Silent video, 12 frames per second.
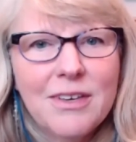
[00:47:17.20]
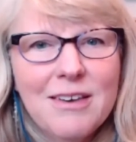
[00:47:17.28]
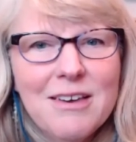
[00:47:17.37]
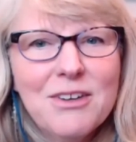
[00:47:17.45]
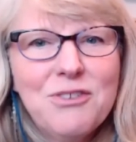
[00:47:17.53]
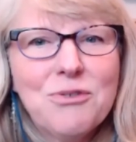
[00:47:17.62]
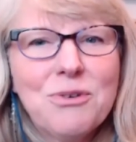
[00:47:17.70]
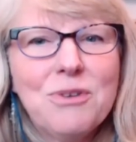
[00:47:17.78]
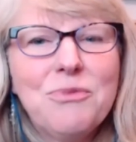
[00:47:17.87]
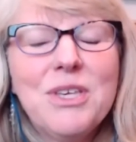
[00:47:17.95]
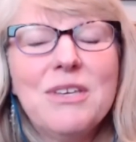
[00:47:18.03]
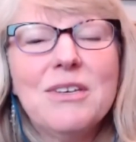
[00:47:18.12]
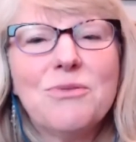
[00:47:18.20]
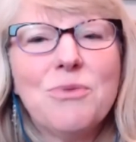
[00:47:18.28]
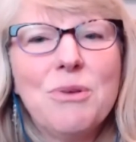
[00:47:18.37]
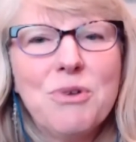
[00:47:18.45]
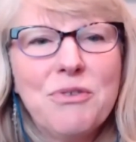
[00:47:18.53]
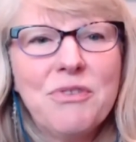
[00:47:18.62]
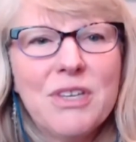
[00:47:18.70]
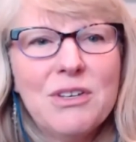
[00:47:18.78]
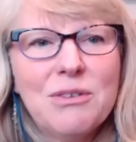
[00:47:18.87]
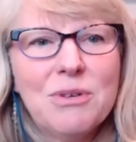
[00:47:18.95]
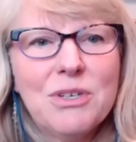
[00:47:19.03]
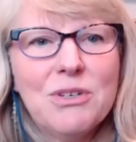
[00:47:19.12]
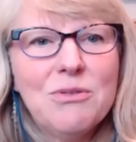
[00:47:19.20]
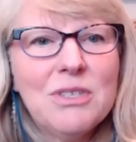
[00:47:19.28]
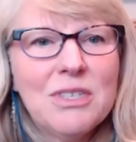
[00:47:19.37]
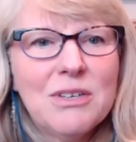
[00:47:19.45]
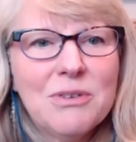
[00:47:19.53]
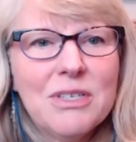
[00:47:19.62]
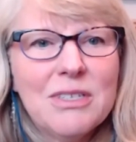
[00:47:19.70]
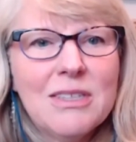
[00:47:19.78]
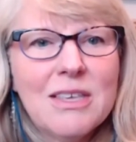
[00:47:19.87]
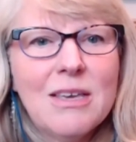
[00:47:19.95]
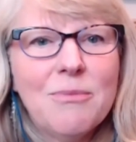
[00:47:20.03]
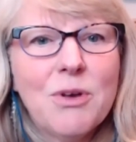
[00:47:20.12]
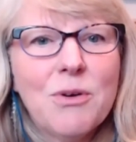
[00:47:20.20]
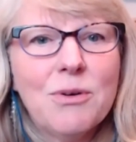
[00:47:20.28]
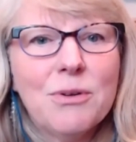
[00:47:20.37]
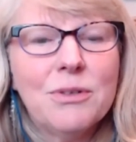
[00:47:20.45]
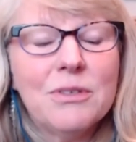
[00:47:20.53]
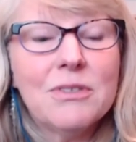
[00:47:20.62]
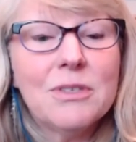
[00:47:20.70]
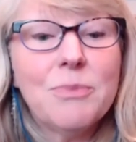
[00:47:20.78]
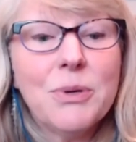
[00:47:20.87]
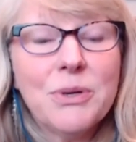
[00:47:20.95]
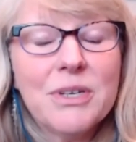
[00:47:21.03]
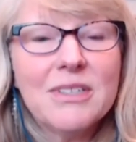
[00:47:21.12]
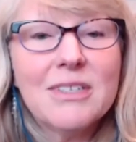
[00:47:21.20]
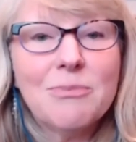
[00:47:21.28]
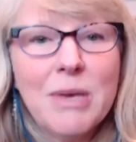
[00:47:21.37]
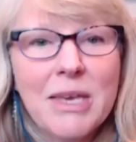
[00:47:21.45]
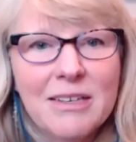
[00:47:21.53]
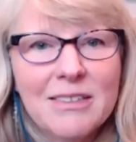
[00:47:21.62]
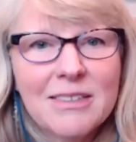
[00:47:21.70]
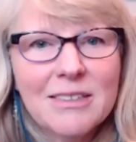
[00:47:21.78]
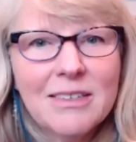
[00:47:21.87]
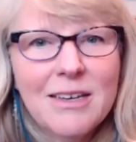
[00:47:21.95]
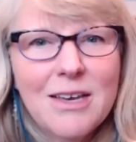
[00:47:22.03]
Join me as we move into a new series theme called Spirit Speaks